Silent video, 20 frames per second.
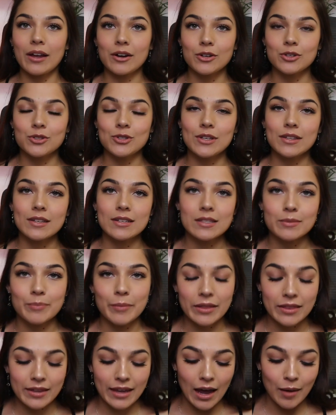energy this
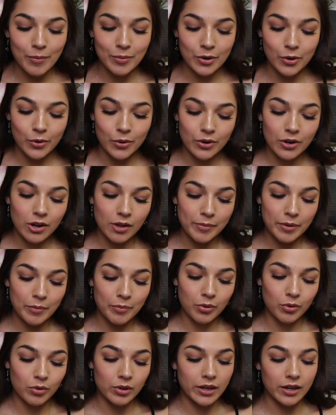month, Capricorn. I'll be
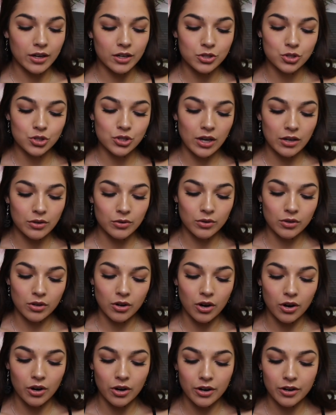pulling a general
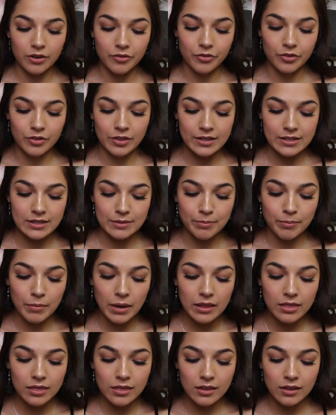card for this
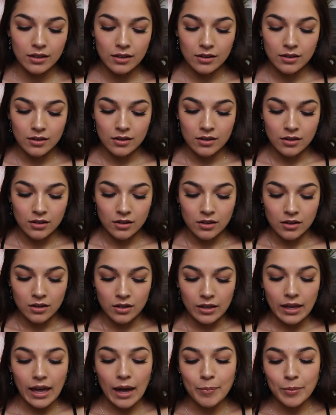month.
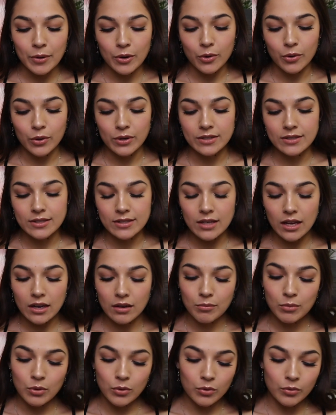Capricorn,
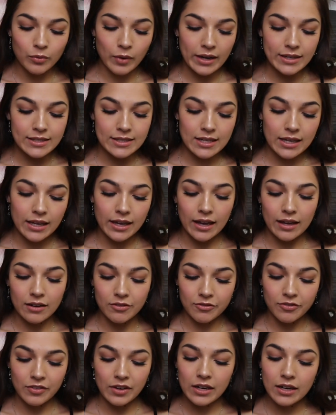Sun, Moon, Rising, and
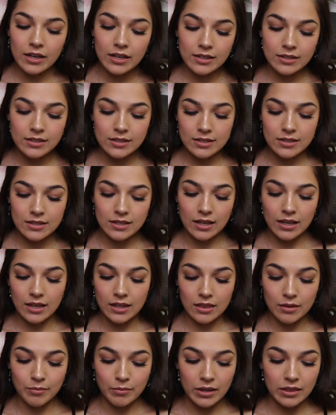Venus
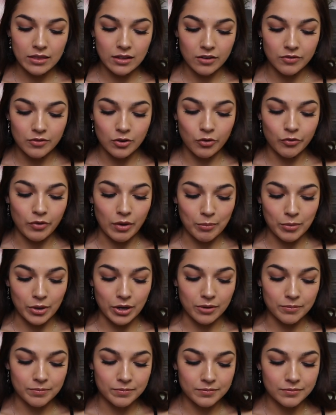in the month of
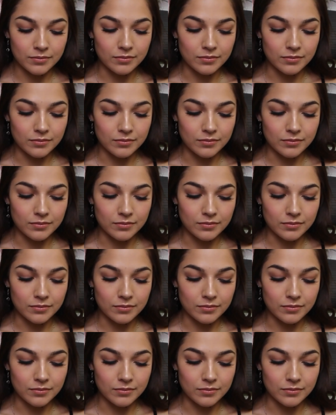November.